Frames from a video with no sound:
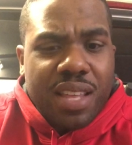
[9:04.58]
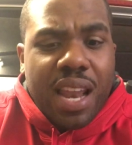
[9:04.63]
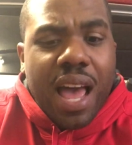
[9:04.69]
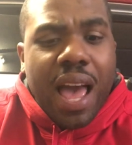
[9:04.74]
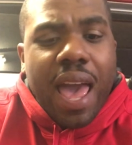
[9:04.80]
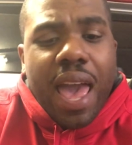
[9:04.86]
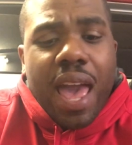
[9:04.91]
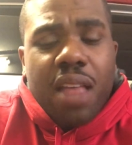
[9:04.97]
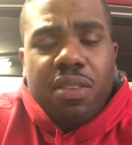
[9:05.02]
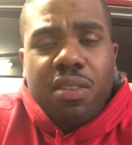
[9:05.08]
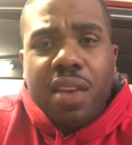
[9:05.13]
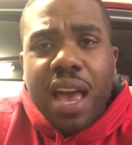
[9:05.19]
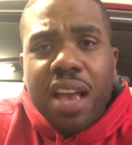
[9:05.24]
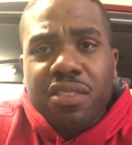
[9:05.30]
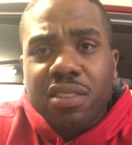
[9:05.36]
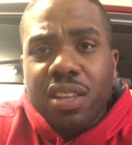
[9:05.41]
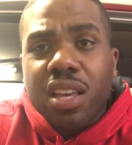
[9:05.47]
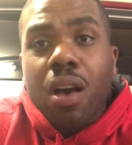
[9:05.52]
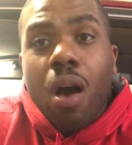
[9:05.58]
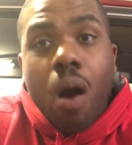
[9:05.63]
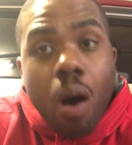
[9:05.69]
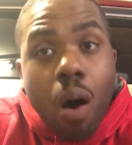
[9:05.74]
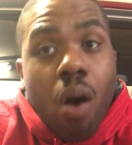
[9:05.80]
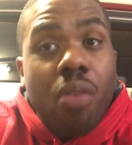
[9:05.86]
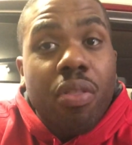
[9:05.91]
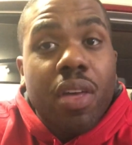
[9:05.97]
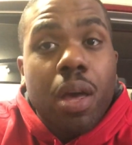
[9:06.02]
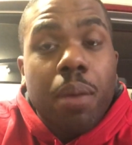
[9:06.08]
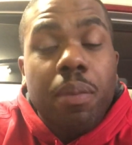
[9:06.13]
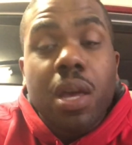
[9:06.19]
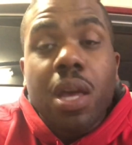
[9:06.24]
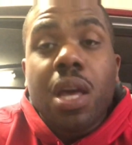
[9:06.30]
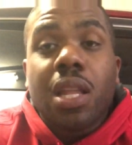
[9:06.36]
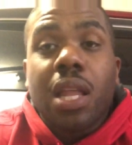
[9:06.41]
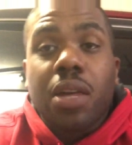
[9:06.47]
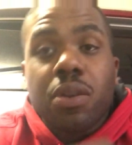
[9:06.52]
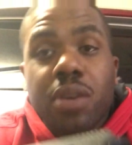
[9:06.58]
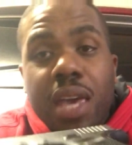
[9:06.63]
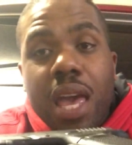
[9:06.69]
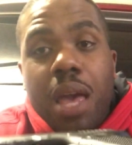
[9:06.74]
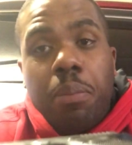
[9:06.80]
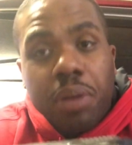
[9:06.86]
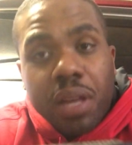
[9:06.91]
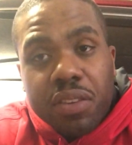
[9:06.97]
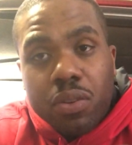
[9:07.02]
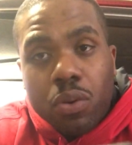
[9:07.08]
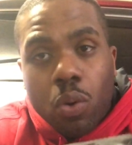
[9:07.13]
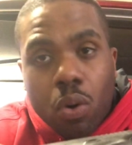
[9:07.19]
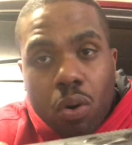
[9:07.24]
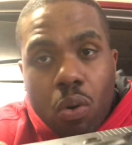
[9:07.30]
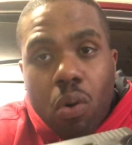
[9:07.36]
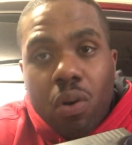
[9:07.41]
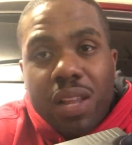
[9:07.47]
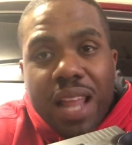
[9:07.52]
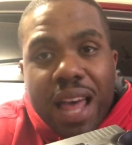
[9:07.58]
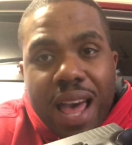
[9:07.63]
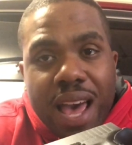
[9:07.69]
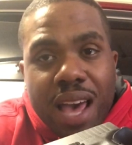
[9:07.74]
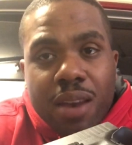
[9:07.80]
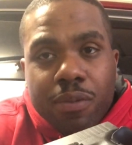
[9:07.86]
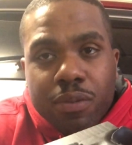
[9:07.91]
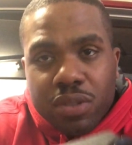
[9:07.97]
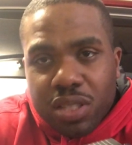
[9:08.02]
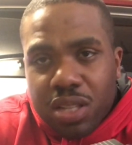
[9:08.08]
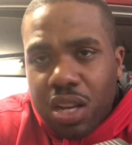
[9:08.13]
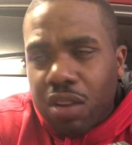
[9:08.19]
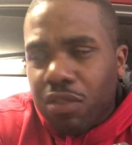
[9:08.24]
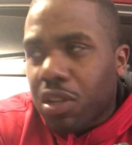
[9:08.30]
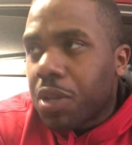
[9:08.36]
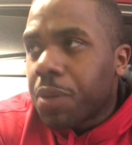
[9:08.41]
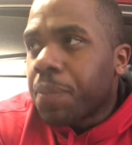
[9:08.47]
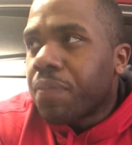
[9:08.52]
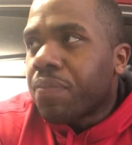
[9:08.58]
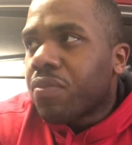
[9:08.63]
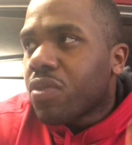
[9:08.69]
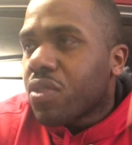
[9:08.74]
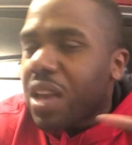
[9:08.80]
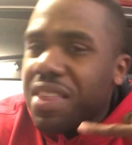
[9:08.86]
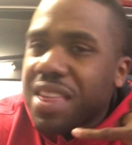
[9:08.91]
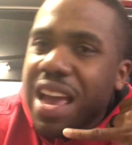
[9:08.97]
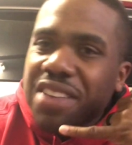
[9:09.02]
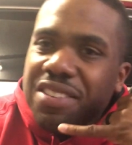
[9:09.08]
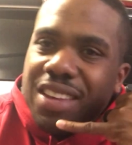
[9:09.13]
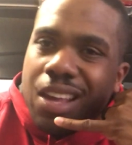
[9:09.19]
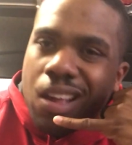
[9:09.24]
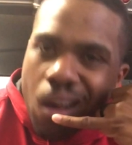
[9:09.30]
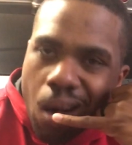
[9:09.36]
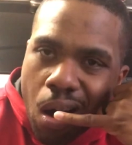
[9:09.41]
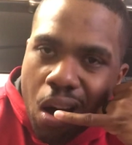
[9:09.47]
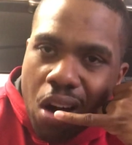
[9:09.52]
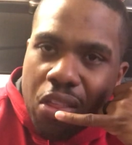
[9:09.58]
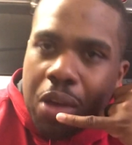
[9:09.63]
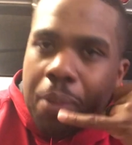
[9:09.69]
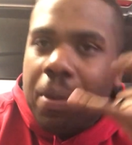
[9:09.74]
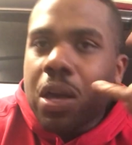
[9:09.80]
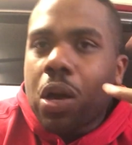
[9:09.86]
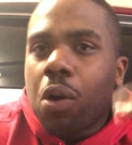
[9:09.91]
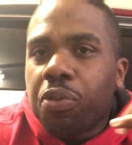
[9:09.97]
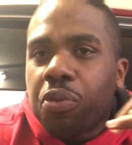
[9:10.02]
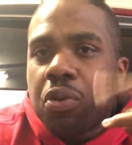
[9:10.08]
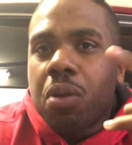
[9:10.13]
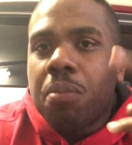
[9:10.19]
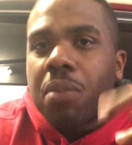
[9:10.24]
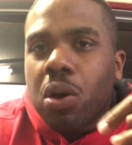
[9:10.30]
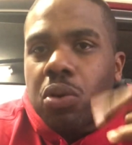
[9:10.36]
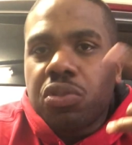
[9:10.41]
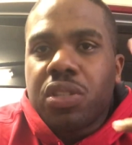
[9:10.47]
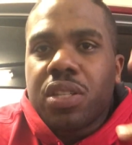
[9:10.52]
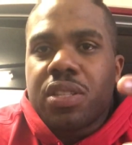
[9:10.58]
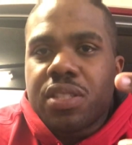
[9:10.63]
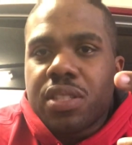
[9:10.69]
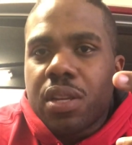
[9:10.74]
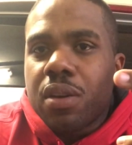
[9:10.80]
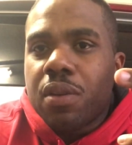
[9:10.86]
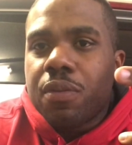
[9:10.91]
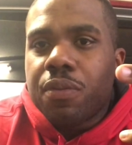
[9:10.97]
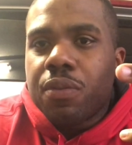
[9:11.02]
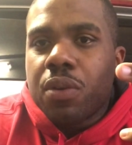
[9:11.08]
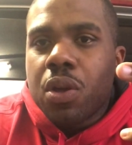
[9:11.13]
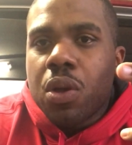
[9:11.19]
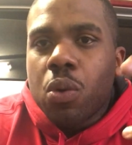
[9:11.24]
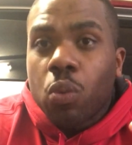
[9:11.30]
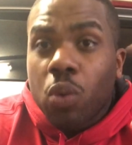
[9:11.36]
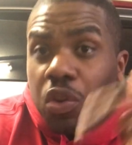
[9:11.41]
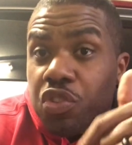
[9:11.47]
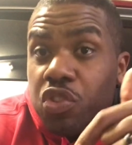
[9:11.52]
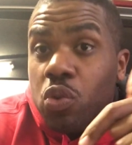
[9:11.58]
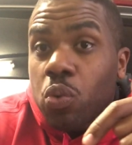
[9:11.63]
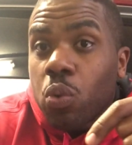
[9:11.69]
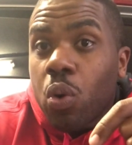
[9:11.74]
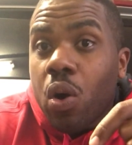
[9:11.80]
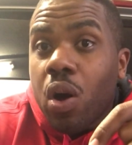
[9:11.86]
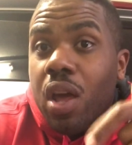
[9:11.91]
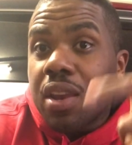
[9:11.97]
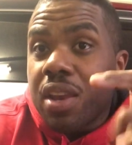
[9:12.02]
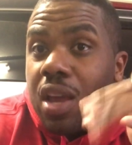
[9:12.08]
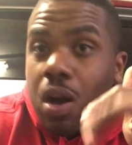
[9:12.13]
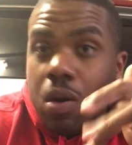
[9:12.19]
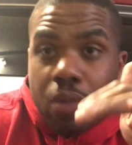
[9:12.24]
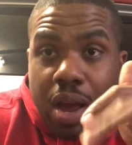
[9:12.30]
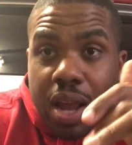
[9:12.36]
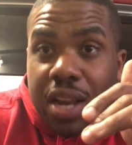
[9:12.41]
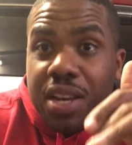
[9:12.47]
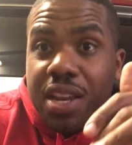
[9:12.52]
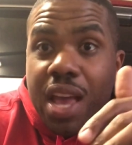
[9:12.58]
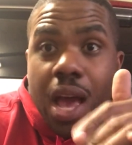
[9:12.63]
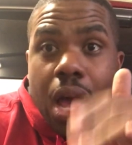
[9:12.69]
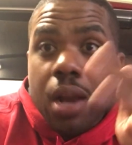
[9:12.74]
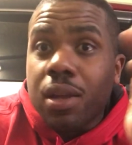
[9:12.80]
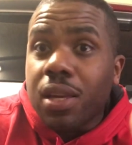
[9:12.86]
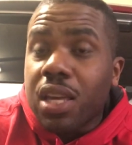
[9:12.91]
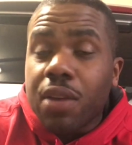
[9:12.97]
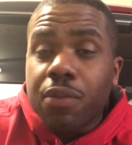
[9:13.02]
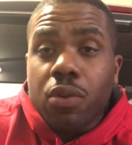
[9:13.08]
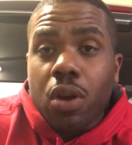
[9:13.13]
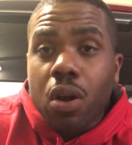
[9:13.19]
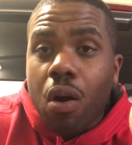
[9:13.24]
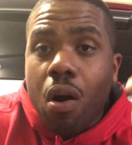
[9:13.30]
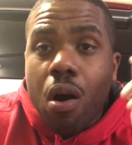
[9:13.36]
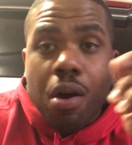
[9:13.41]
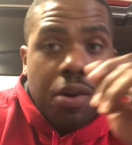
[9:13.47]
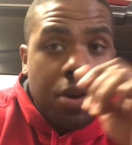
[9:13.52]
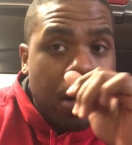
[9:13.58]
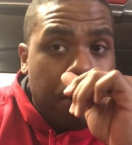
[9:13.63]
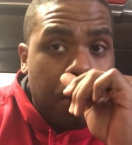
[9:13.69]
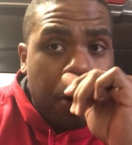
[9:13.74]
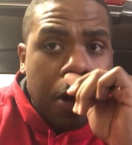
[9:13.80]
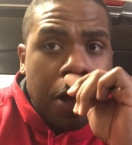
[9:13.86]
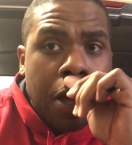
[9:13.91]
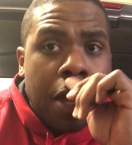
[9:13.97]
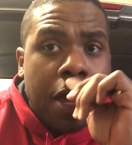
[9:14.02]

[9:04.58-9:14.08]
I had to actually call them. Like, you can't place an order online for stuff. You have to actually call them and go through the motions of what you want, and they'll write it down and give you a card number.